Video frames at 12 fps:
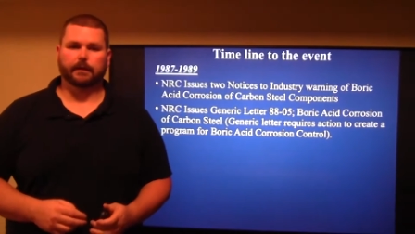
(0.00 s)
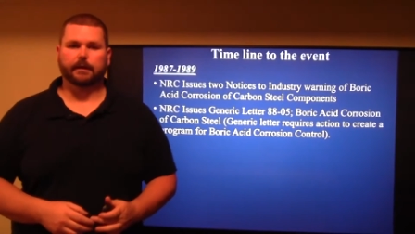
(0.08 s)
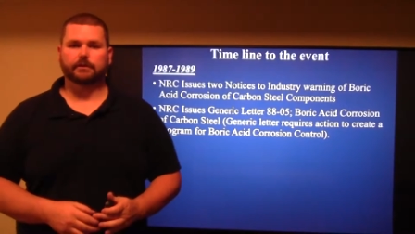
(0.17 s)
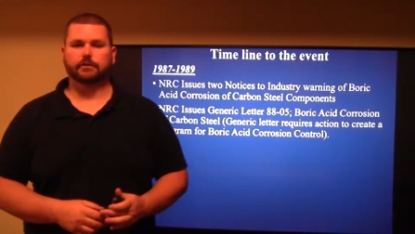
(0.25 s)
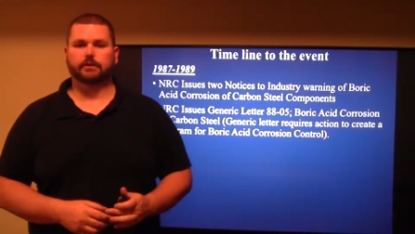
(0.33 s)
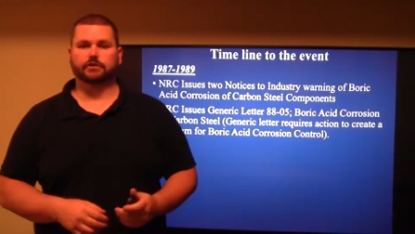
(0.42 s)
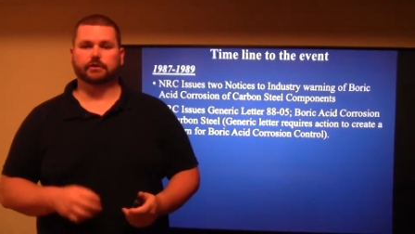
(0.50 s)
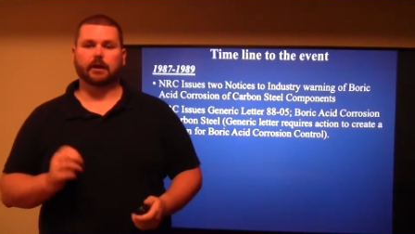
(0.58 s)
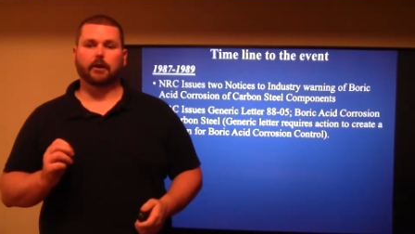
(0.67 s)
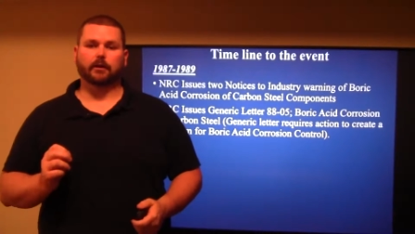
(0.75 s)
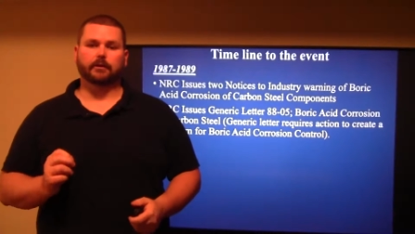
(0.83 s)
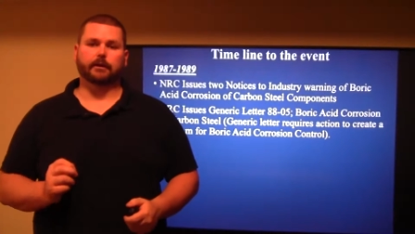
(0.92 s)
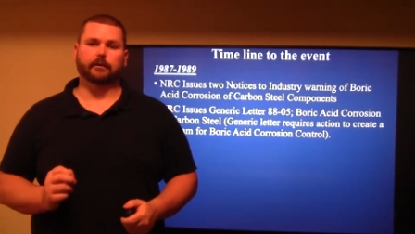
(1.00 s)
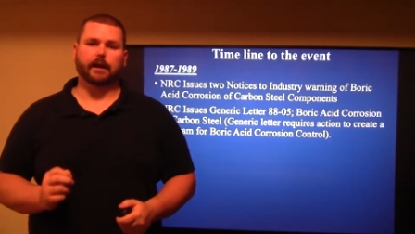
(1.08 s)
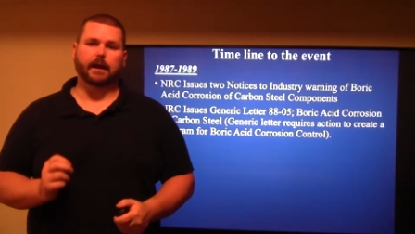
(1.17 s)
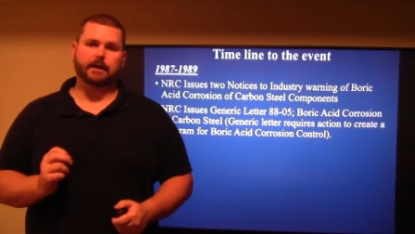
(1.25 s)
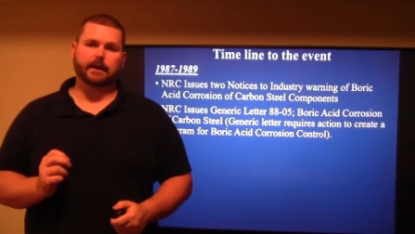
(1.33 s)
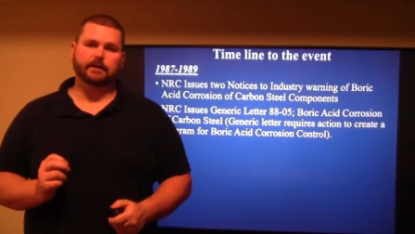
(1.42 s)
They issued a generic letter
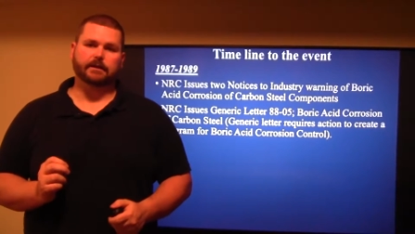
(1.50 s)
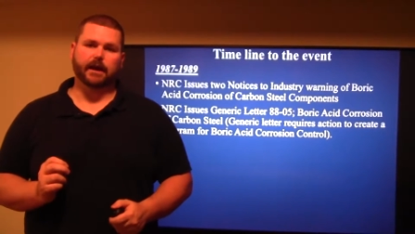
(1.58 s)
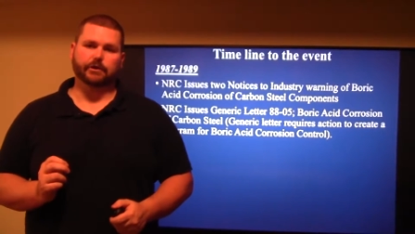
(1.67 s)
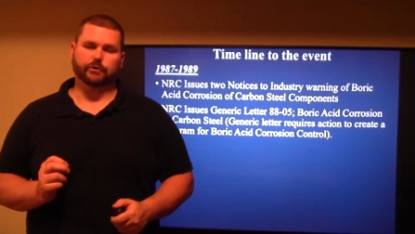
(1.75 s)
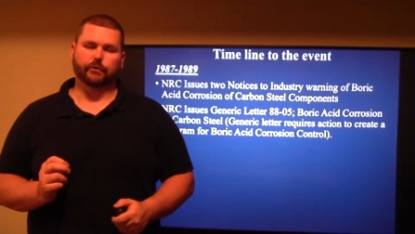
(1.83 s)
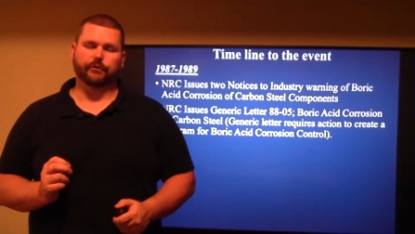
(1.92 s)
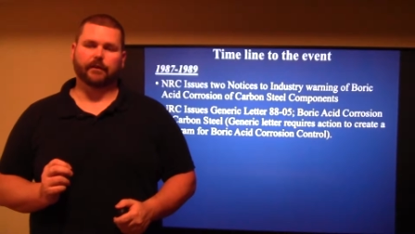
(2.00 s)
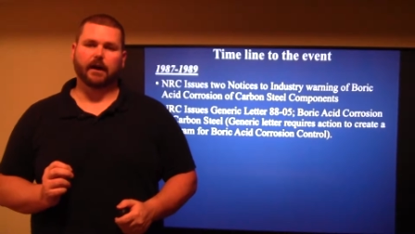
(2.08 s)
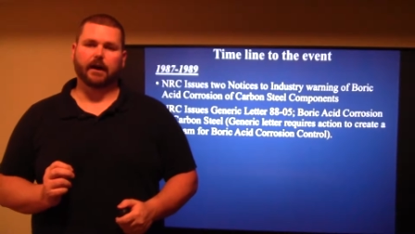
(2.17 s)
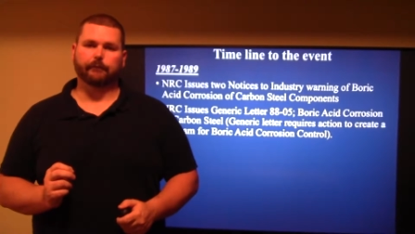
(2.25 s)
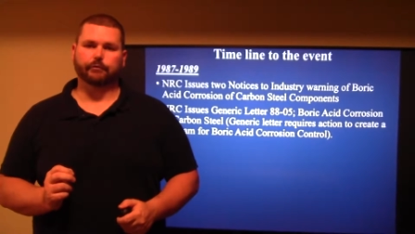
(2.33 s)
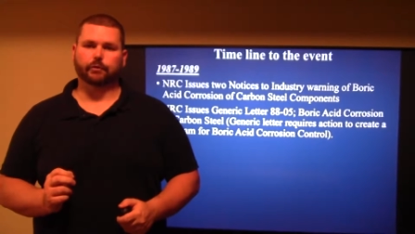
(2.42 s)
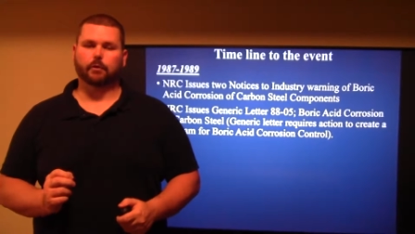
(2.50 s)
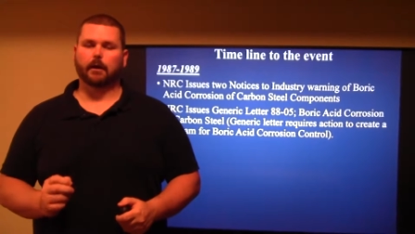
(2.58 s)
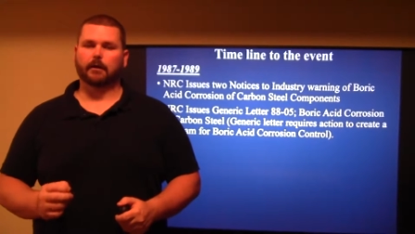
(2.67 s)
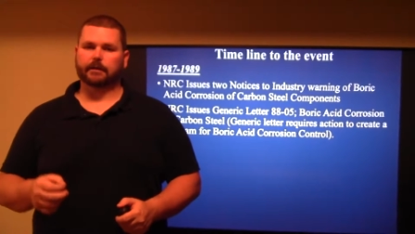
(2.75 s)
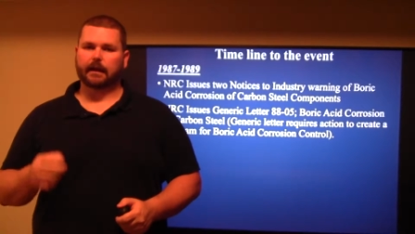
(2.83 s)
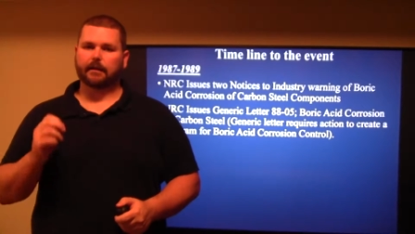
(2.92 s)
88-05, which
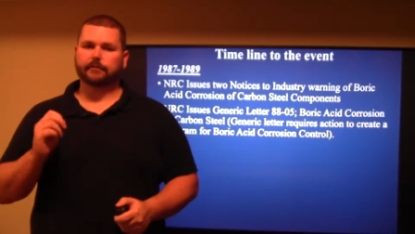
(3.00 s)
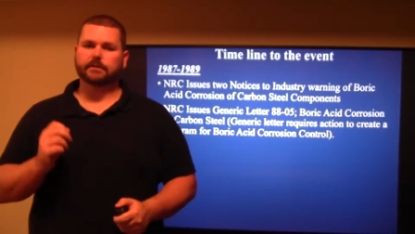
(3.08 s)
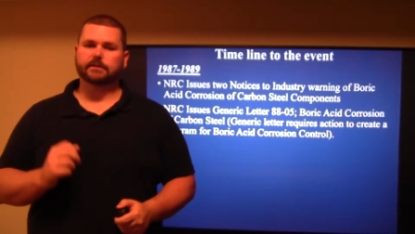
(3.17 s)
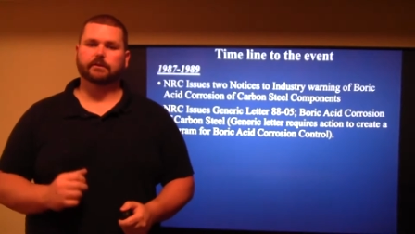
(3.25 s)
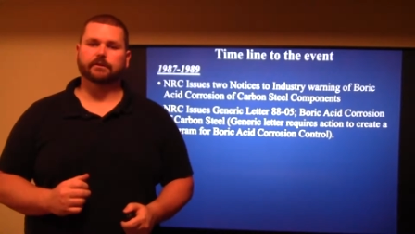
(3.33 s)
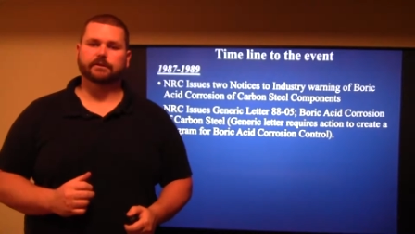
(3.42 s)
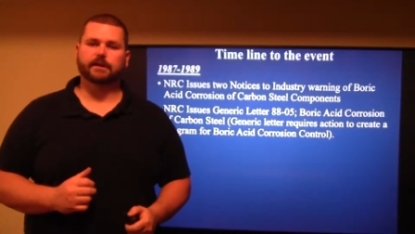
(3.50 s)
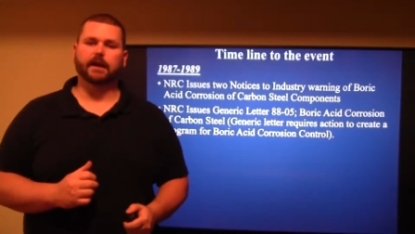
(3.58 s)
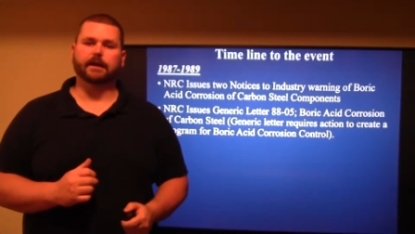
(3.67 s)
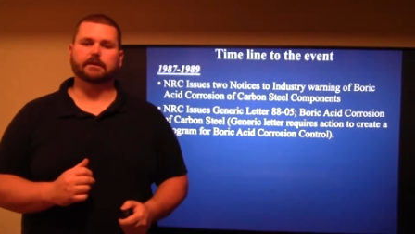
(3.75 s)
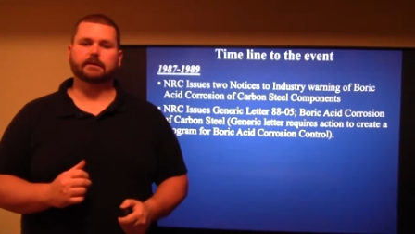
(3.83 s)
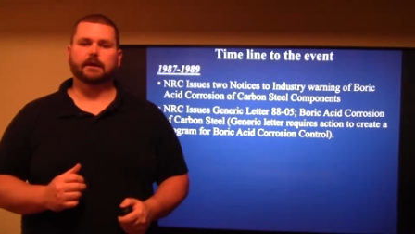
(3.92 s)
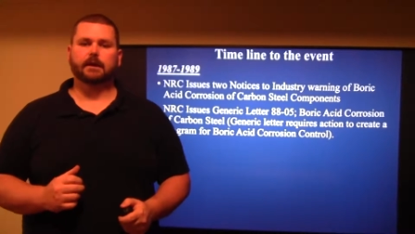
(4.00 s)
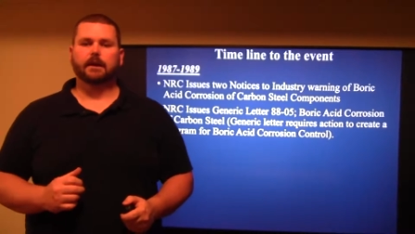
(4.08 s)
required every single site